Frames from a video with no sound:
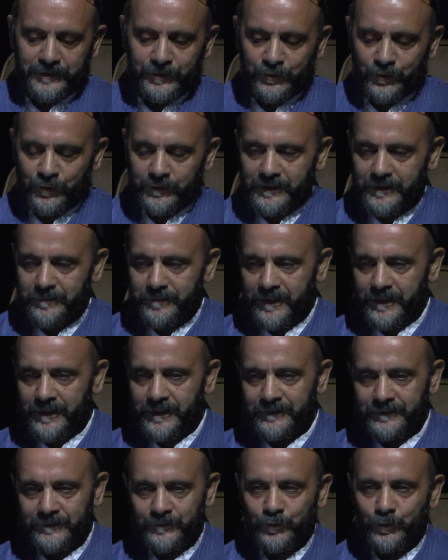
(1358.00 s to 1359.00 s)
Jyoti
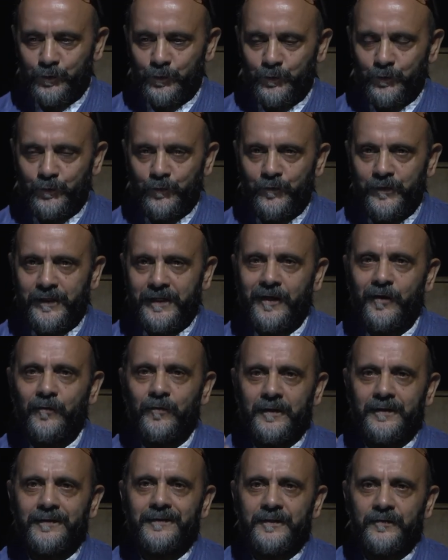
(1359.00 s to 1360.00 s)
Bhatt. So we have
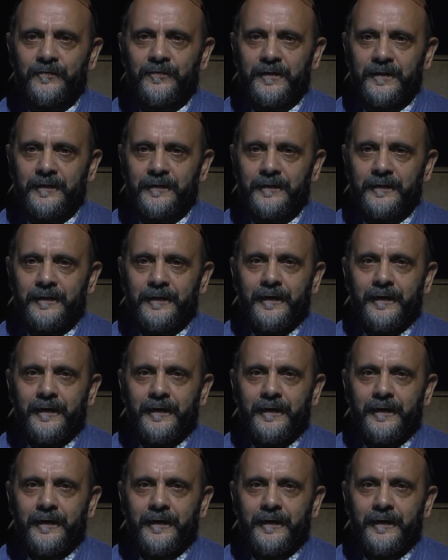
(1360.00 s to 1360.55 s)
learned different